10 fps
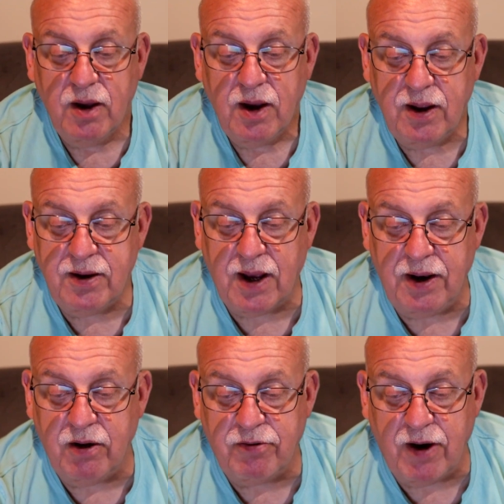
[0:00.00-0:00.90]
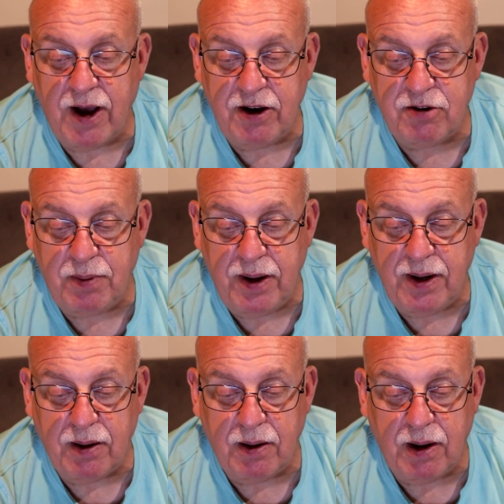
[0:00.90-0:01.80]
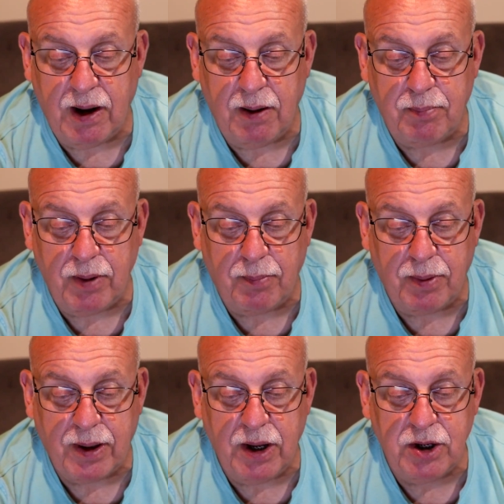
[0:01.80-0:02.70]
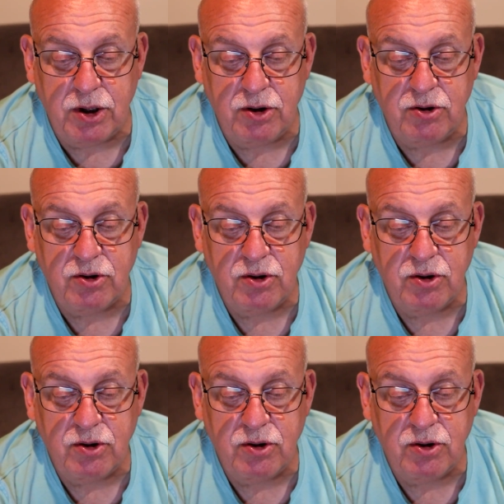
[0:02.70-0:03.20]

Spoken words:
is ideal for high-speed applications.